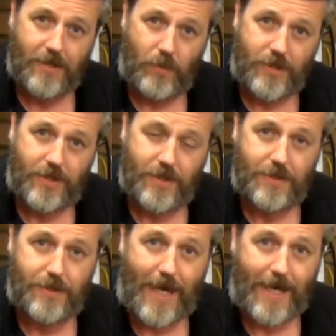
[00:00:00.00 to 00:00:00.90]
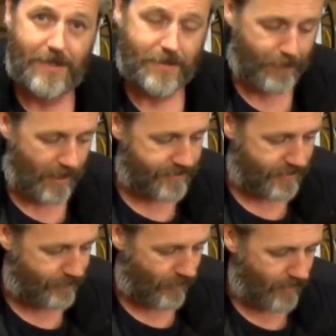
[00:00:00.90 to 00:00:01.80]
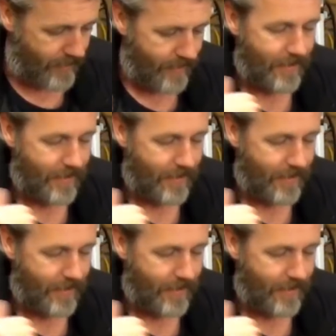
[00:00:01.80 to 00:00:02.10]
which is Nay's postie bike.